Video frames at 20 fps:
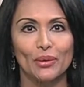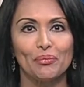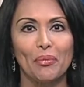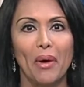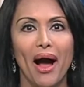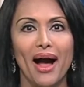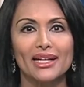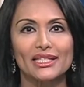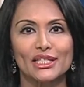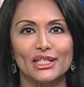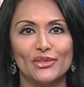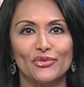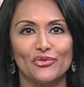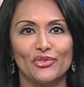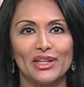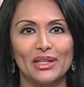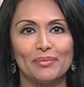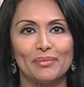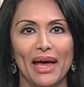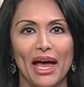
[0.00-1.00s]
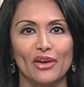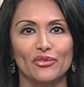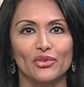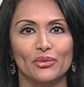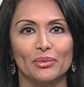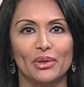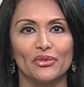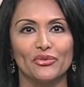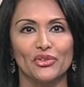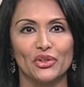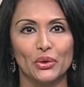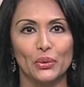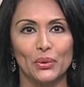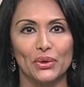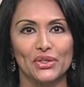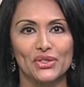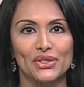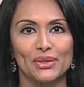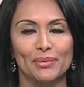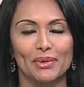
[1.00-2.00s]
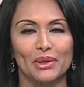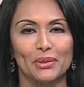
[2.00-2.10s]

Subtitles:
positive feedback from our viewers about the